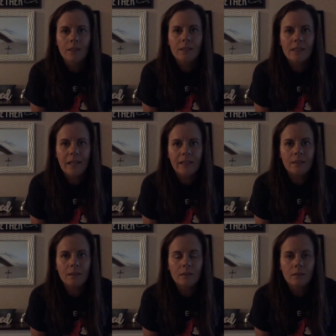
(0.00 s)

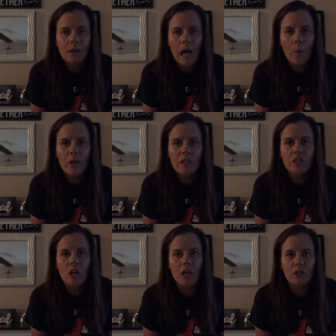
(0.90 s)
Tonight, I wanted to
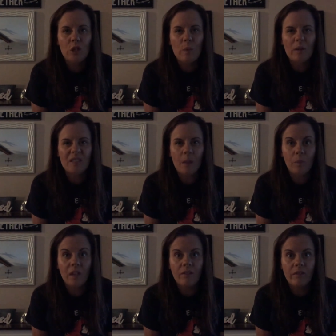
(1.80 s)
talk to you about
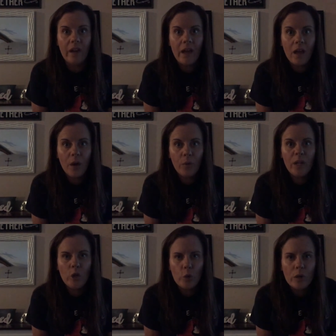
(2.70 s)
something
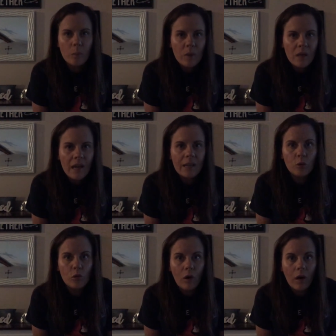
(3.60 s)
very creepy
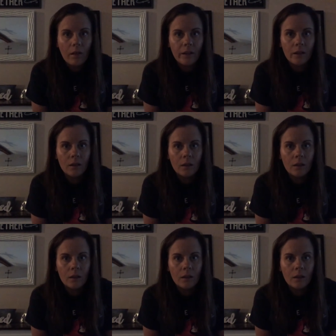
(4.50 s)
and crawly.